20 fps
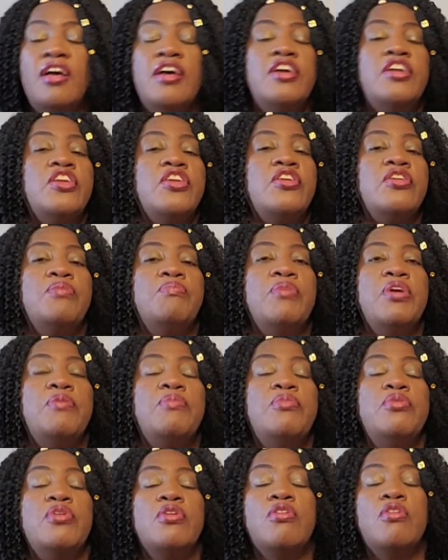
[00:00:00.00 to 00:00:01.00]
and
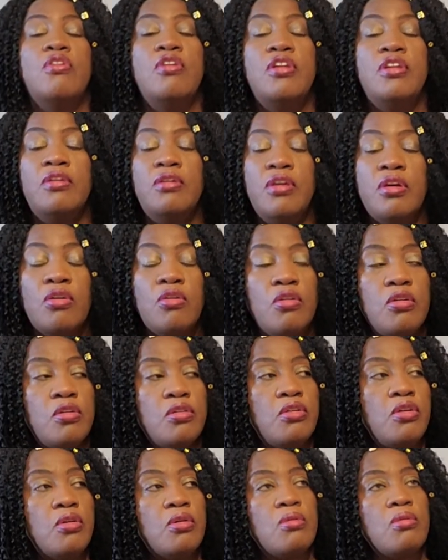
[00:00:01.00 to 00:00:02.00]
maybe your
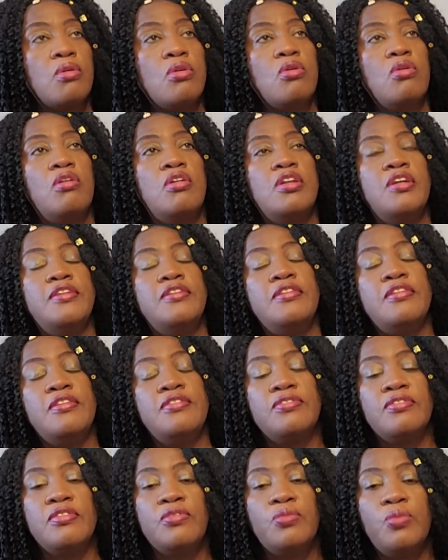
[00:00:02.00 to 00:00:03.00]
college
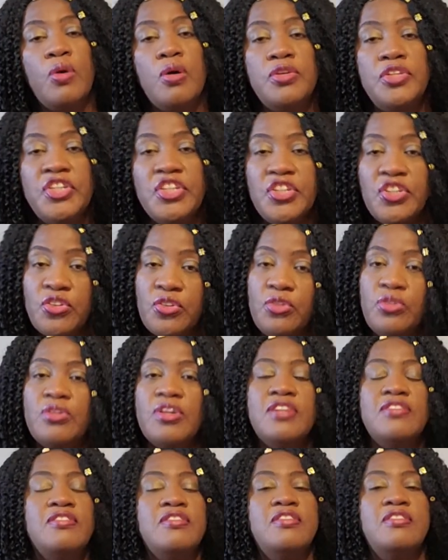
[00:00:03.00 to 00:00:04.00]
is in Washington, you
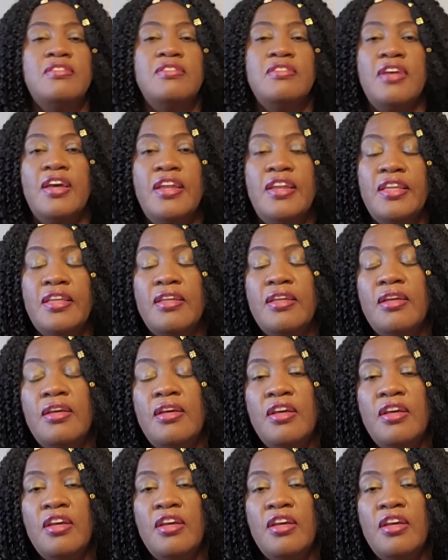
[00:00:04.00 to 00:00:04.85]
can still study.